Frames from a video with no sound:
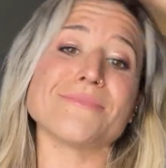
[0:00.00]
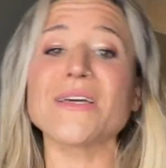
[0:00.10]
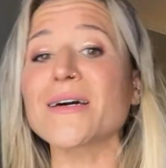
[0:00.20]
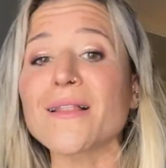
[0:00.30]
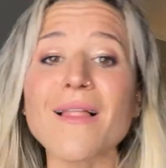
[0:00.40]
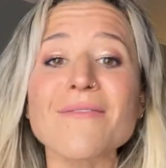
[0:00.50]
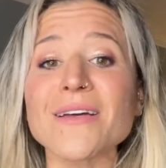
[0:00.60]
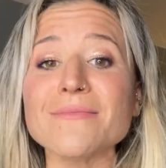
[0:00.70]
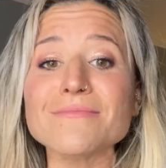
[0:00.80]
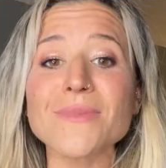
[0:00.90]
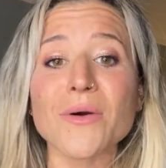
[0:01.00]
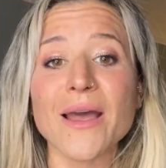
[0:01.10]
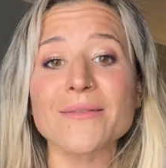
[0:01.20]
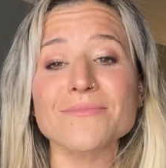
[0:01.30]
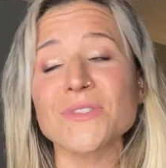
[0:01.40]
You're gonna love it,
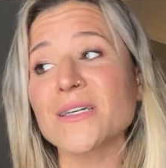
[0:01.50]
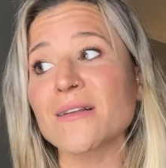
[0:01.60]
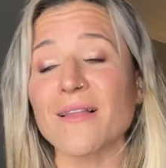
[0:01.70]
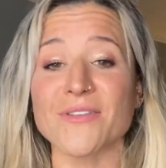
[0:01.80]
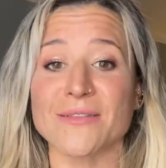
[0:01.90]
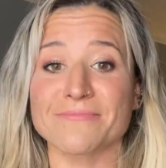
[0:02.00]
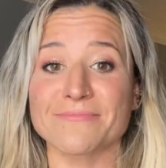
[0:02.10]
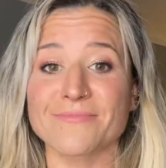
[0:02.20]
okay? You're gonna love it.